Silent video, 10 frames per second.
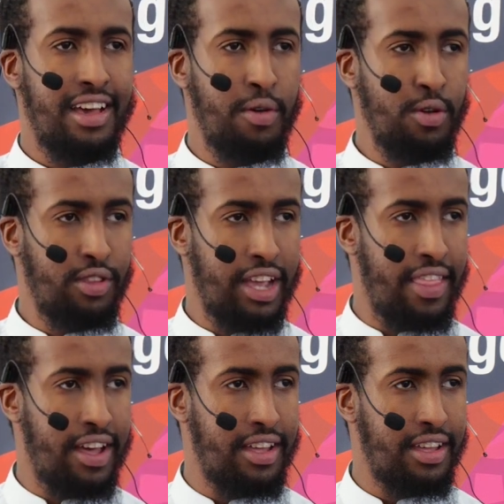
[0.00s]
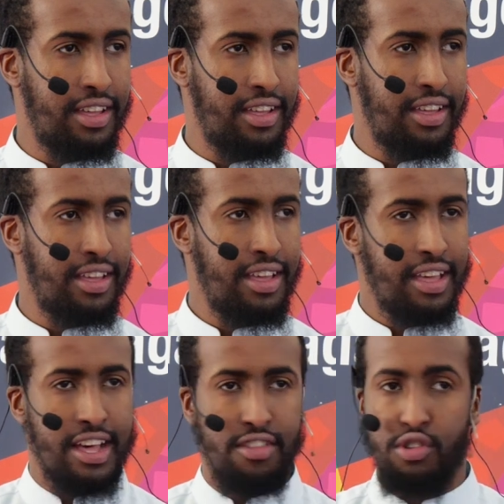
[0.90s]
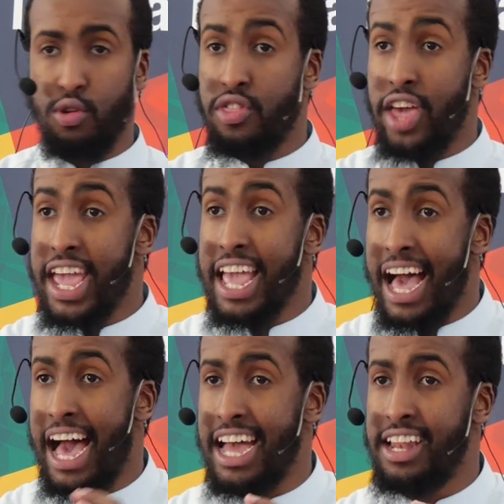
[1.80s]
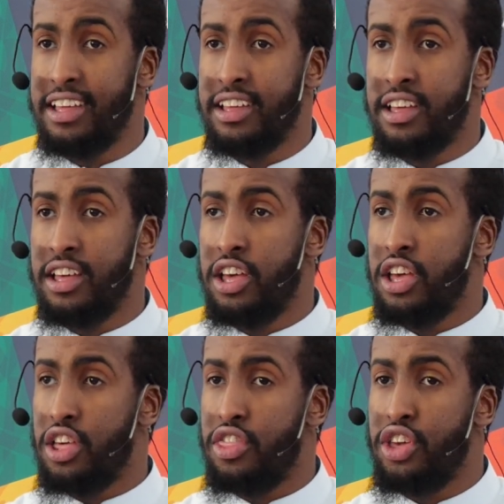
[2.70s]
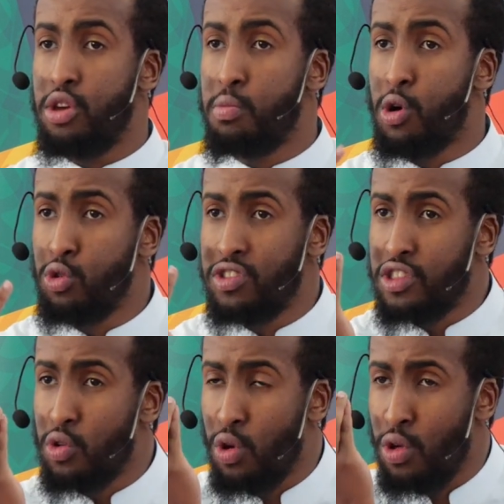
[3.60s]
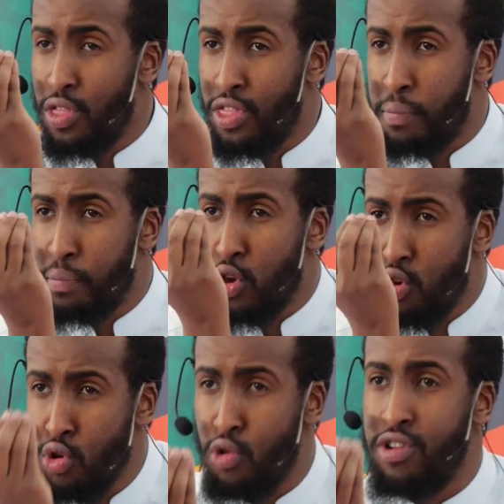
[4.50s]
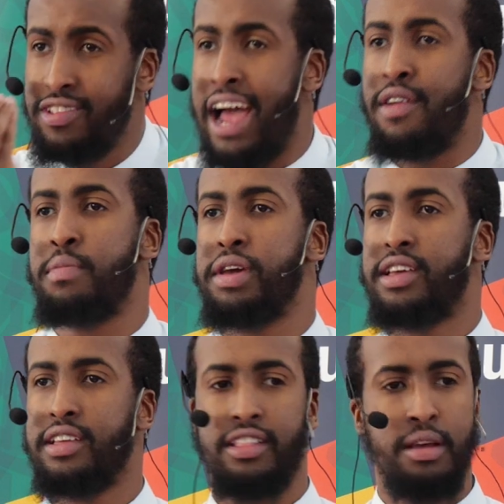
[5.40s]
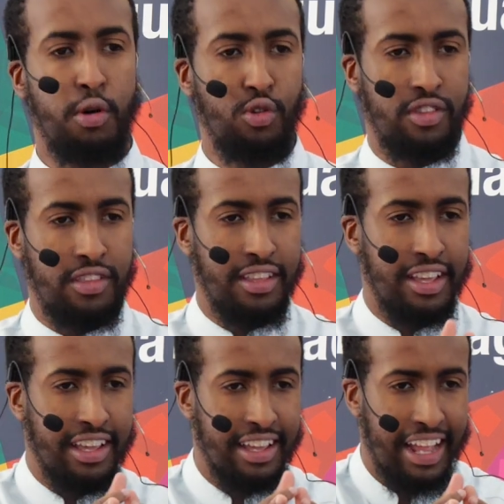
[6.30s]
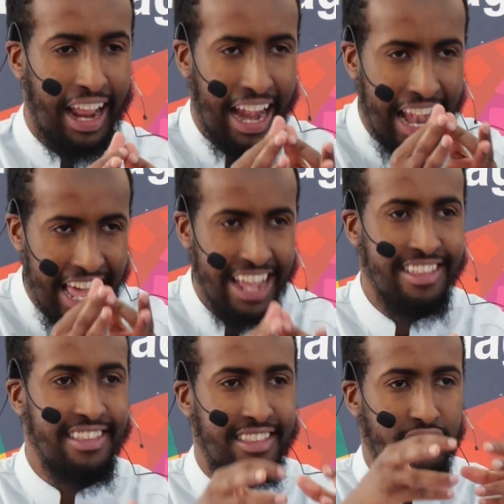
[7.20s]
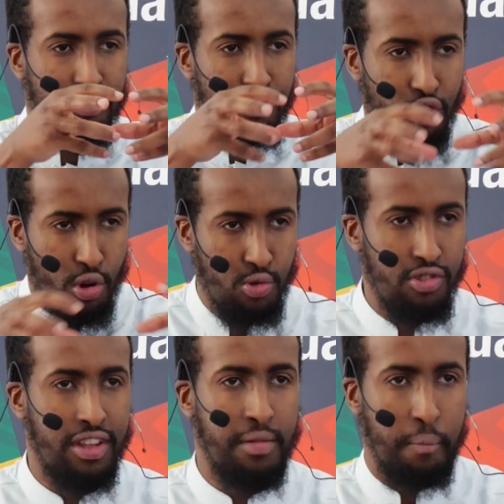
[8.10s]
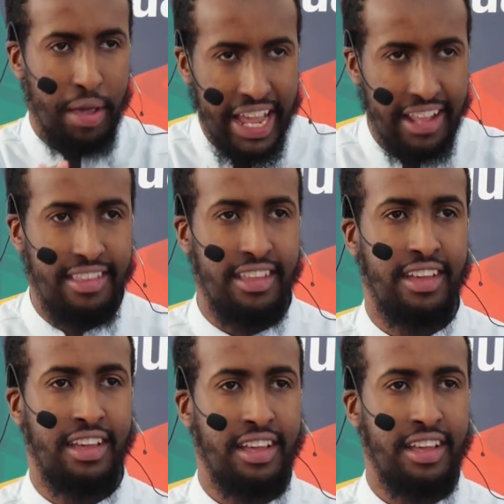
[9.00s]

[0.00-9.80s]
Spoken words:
Are we all together? And so they had the most, or the purest Arabic, the most cleansed, chosen, picked